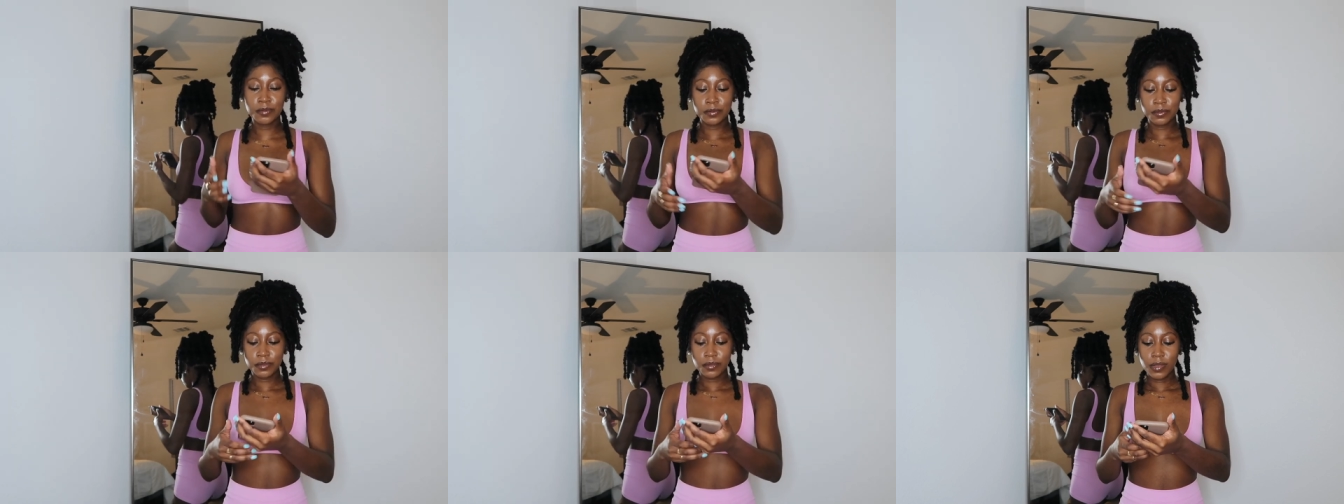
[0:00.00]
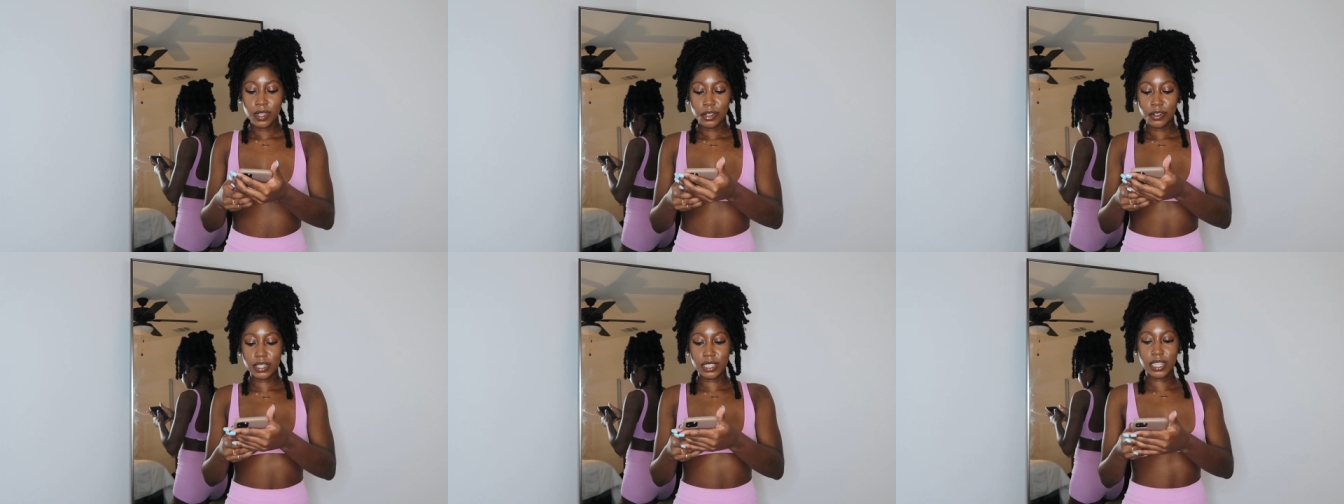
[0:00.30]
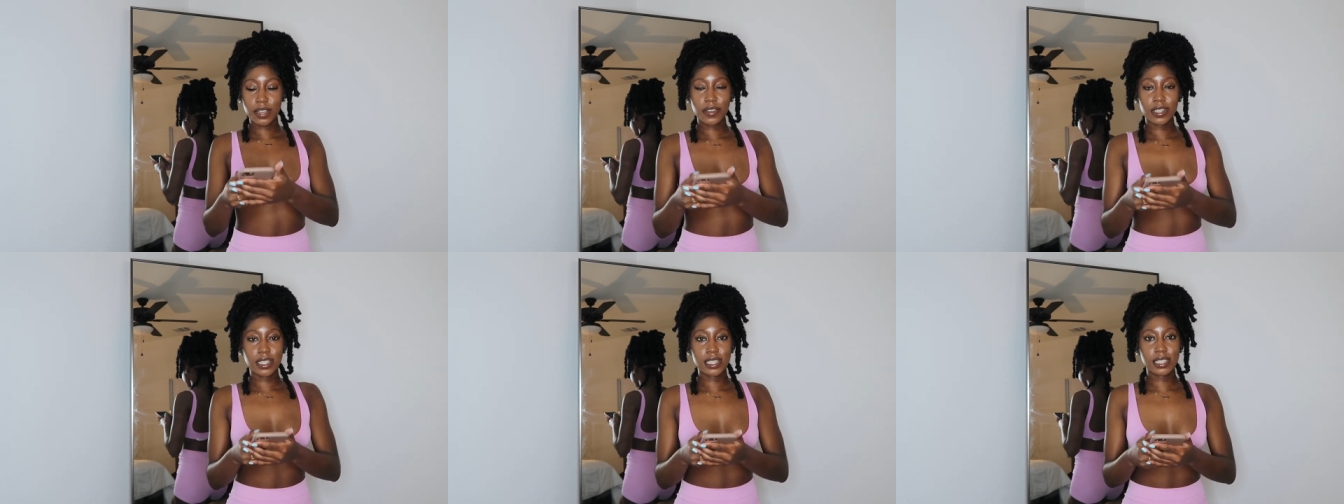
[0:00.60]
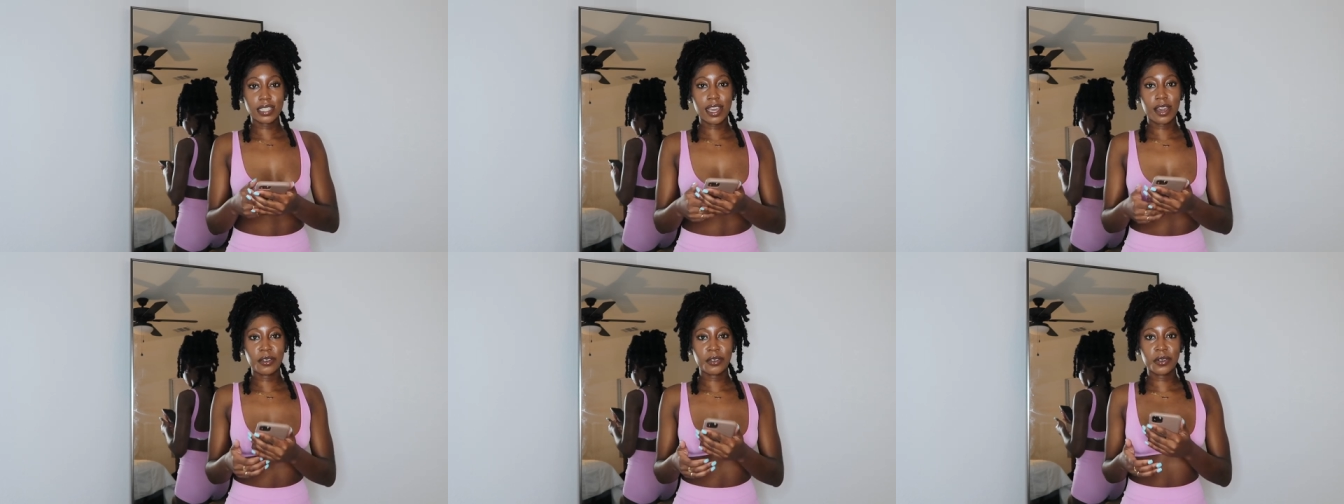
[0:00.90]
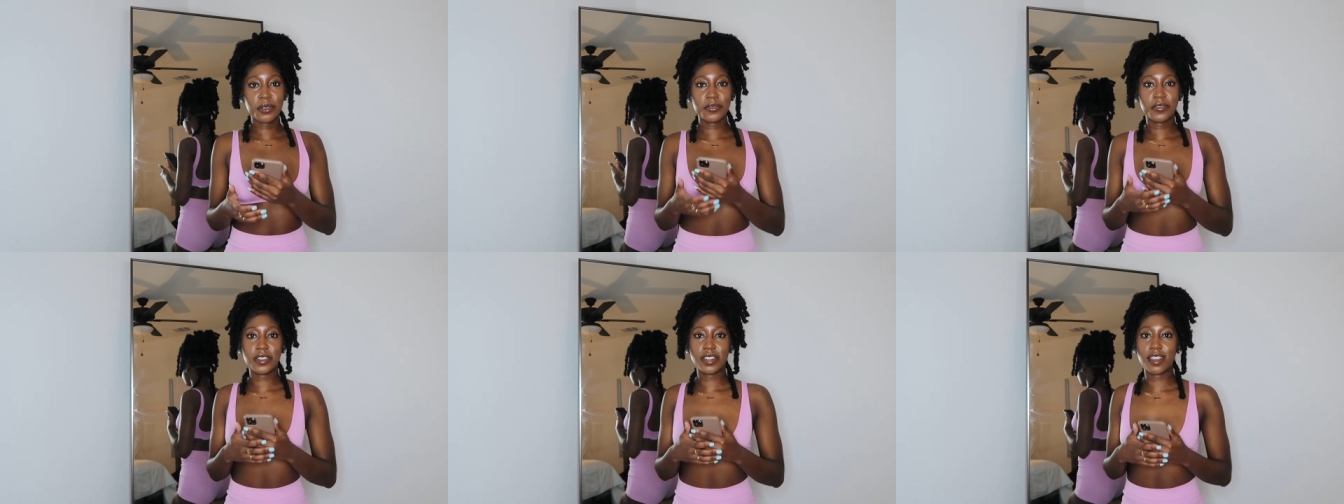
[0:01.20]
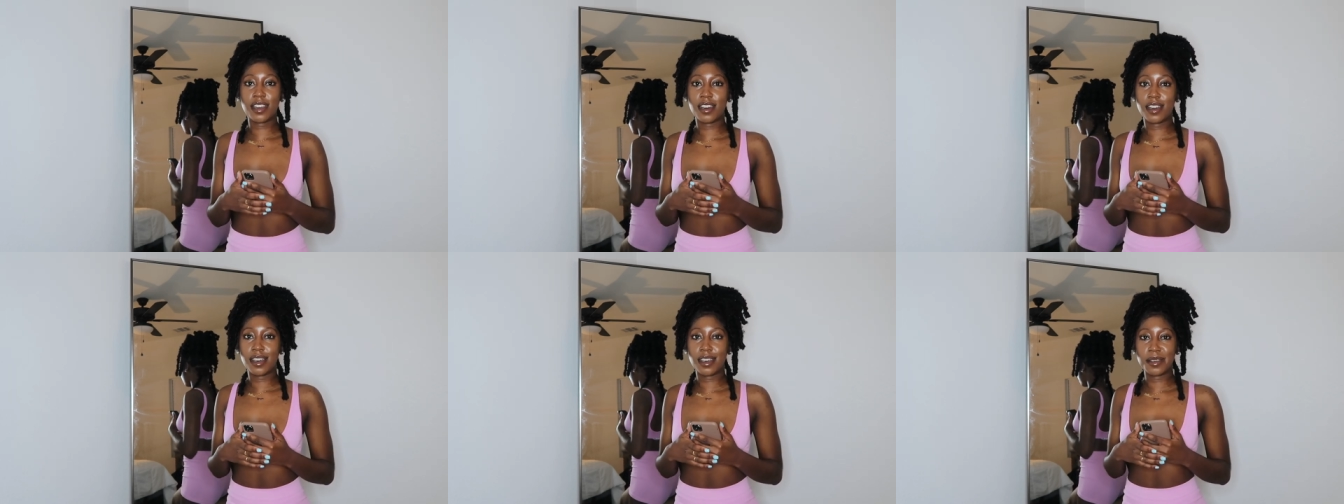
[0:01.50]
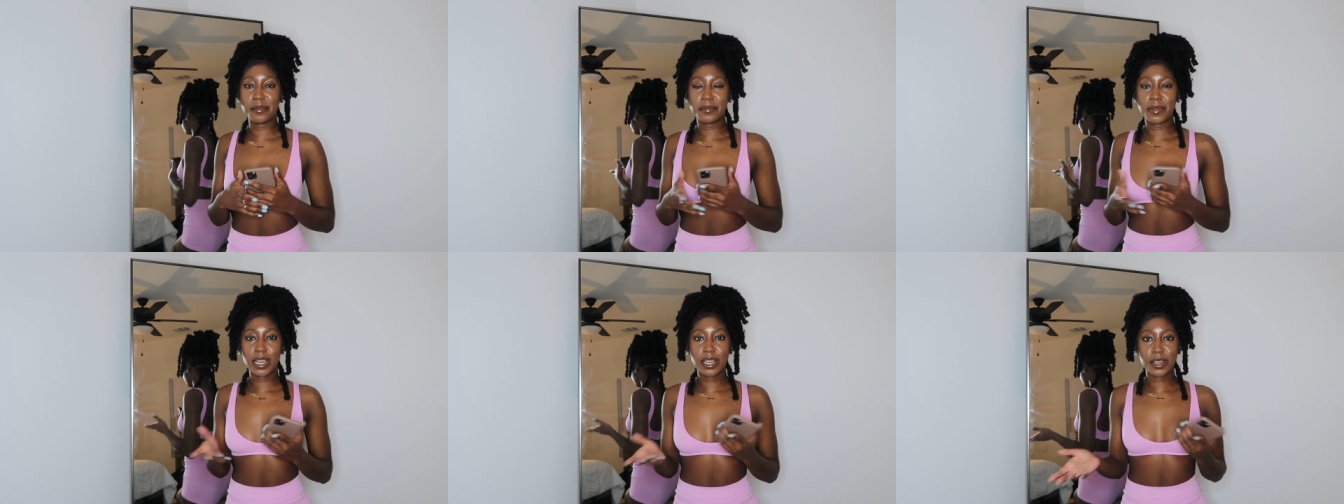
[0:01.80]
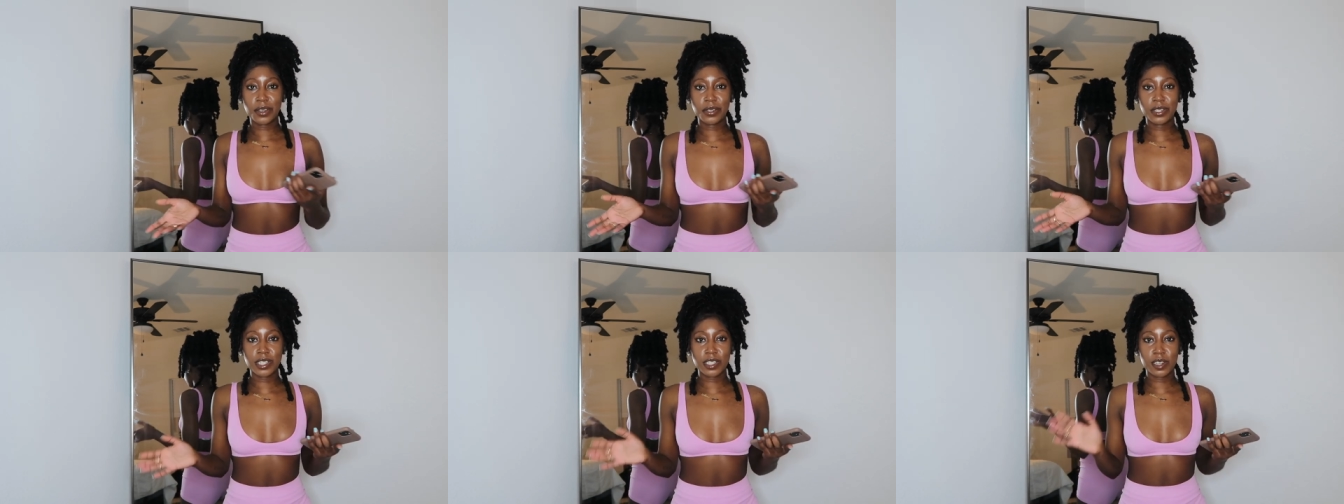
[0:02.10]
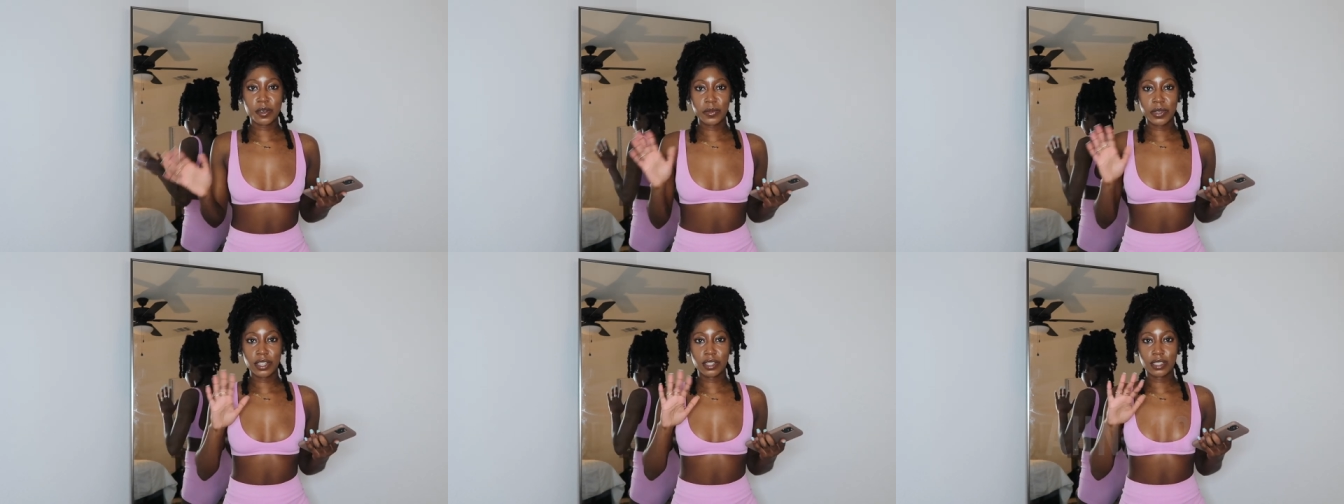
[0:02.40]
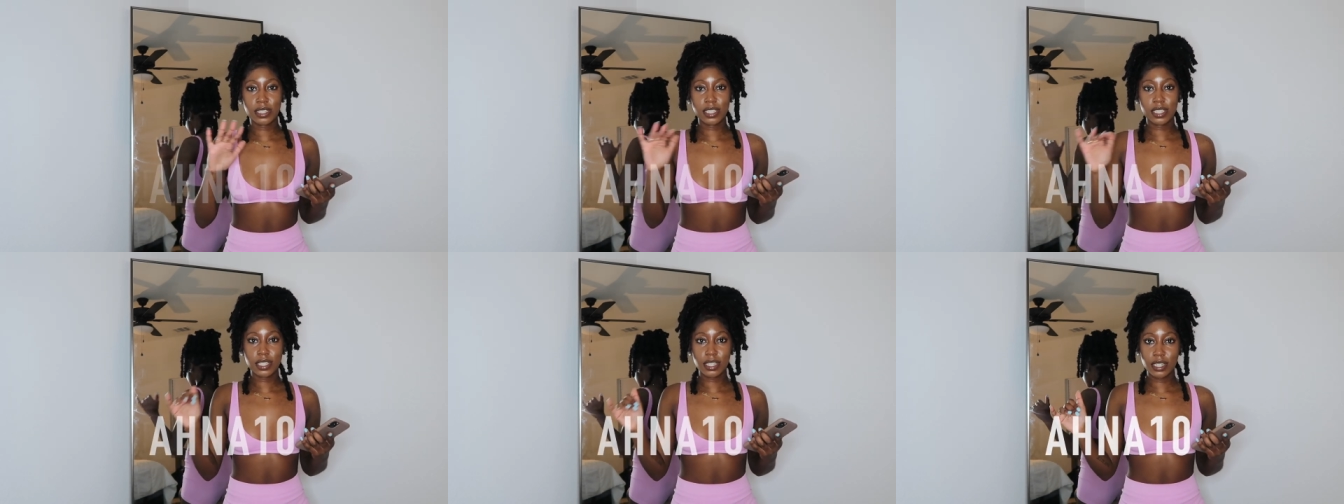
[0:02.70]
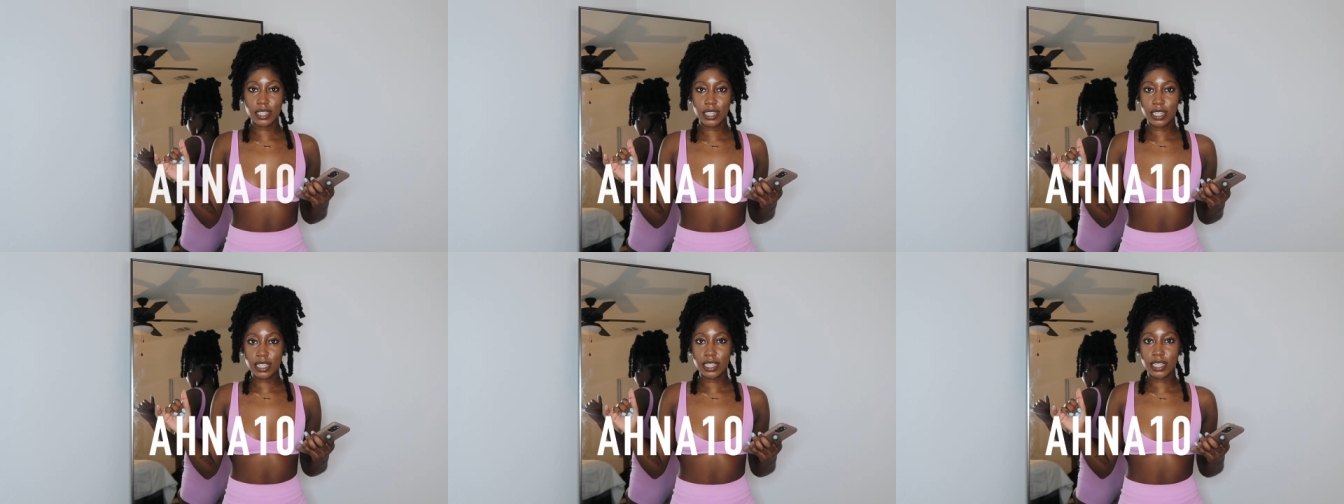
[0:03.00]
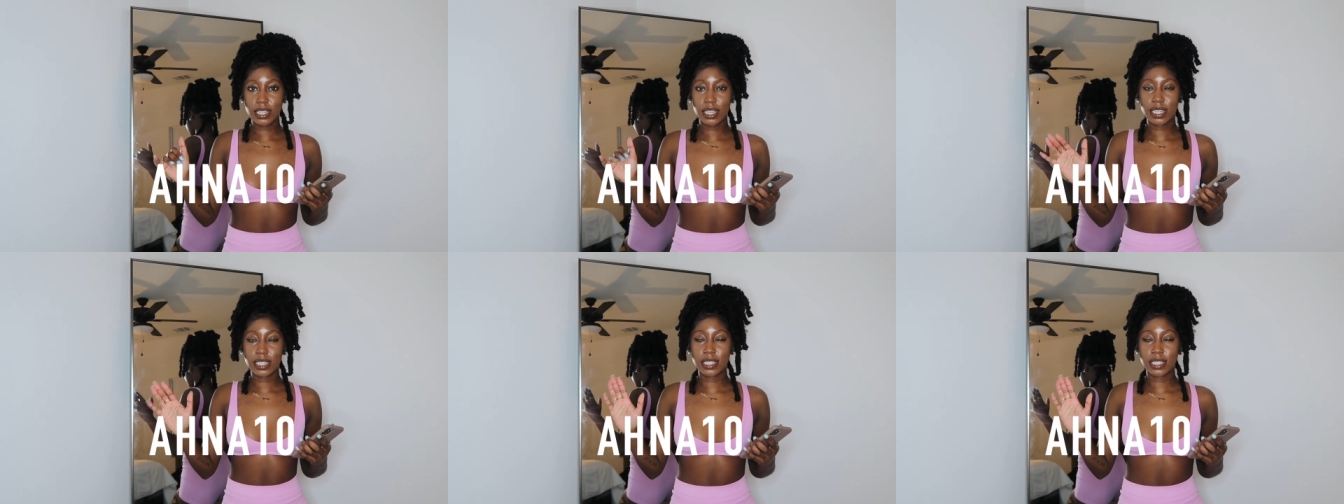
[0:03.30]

Of course, I have a discount code for y'all. My code is going to be on the screen.